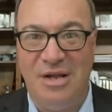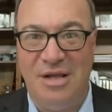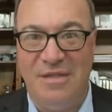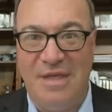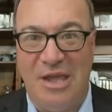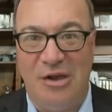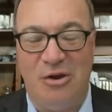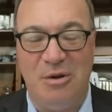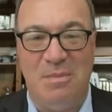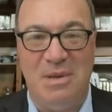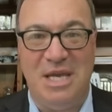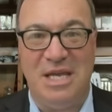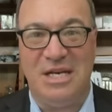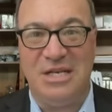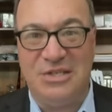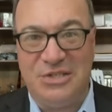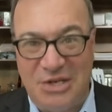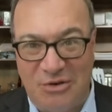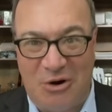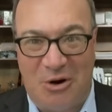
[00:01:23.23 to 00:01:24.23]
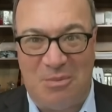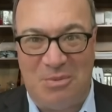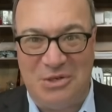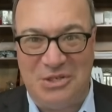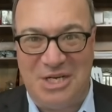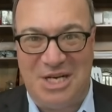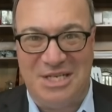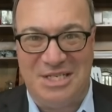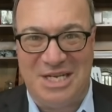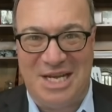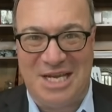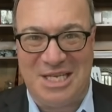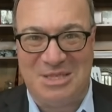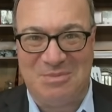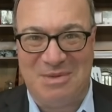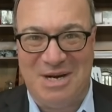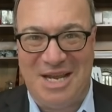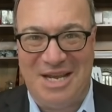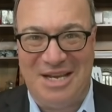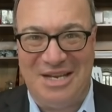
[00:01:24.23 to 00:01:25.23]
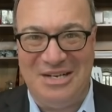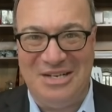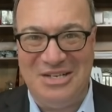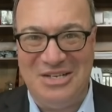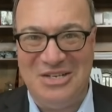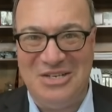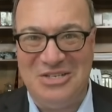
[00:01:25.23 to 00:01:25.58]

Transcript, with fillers: They could be in the 0% tax bracket.